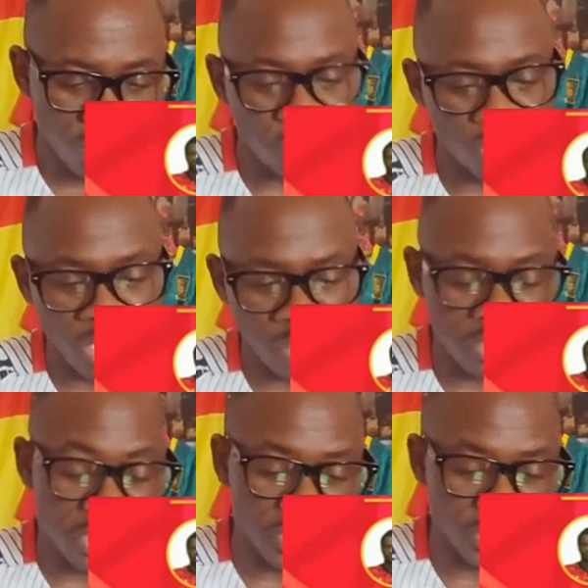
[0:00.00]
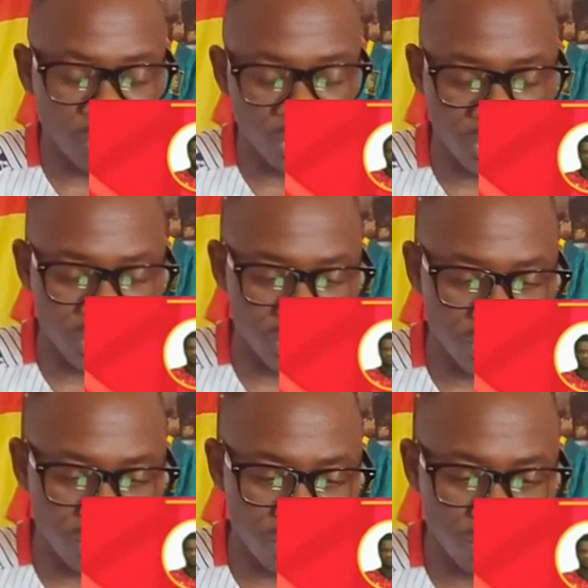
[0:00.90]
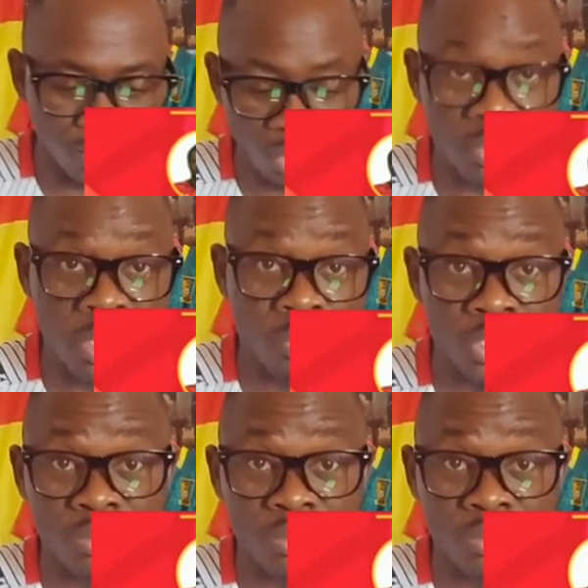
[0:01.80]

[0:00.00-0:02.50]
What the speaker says: was having a little bit problem with